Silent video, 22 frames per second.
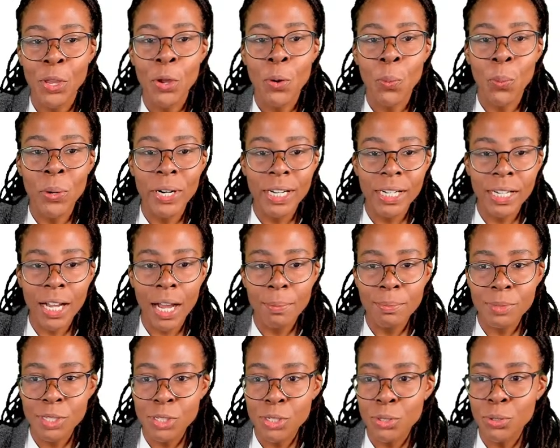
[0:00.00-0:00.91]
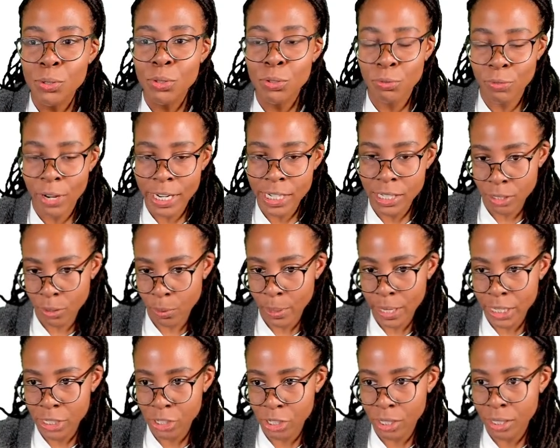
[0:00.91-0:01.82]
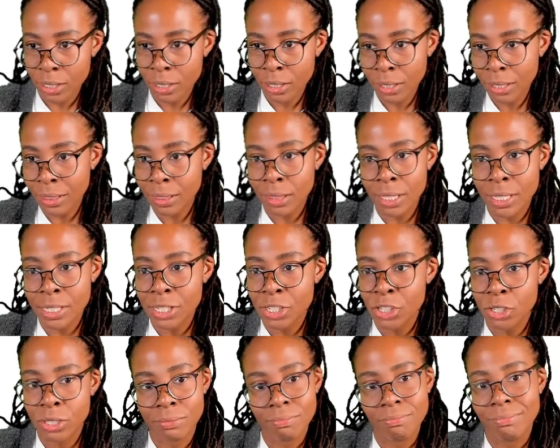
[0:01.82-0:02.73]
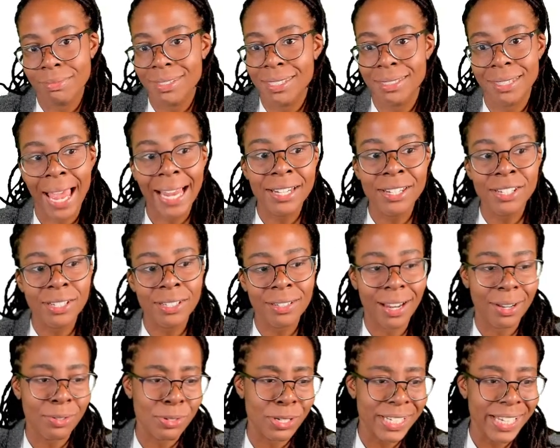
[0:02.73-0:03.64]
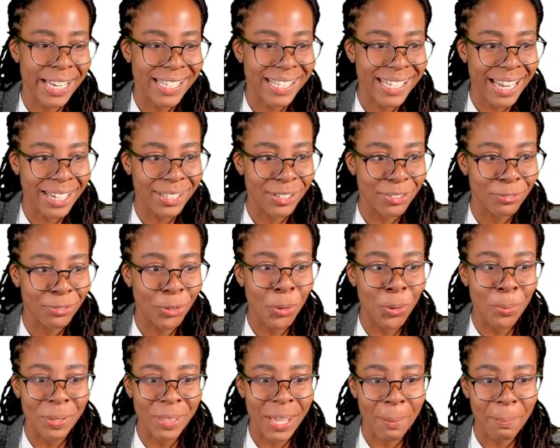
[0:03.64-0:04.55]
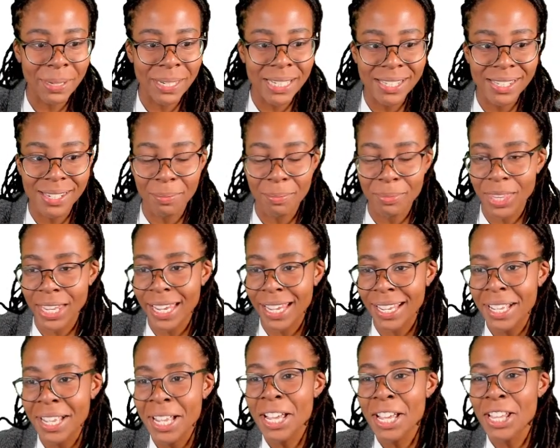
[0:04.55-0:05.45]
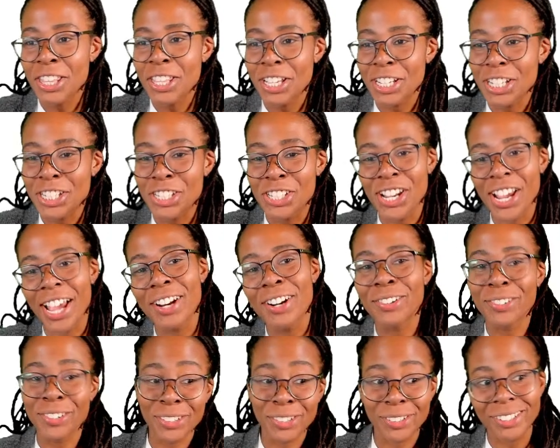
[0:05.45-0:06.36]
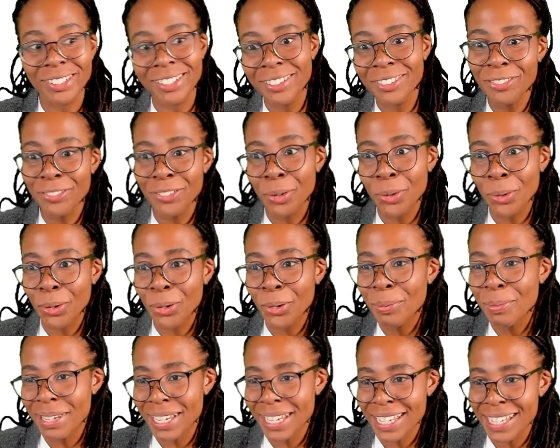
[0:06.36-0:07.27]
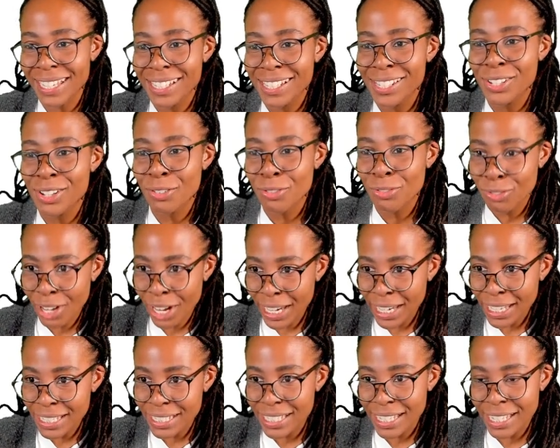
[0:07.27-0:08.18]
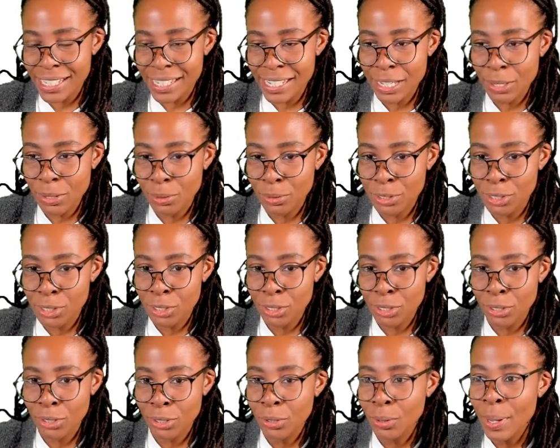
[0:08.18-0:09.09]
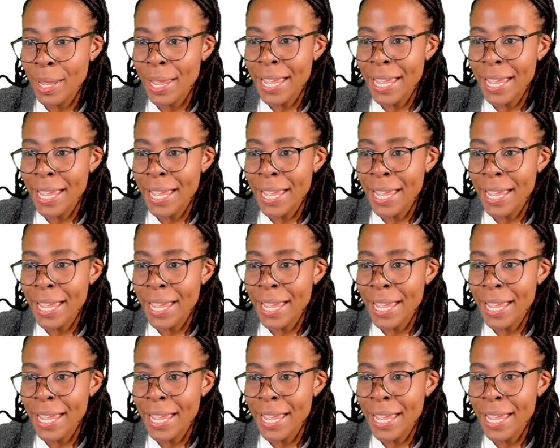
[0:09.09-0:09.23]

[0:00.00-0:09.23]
when it comes to the rate equation, the standard, I was going to say standard form, but that means something. The general form is rate is equal to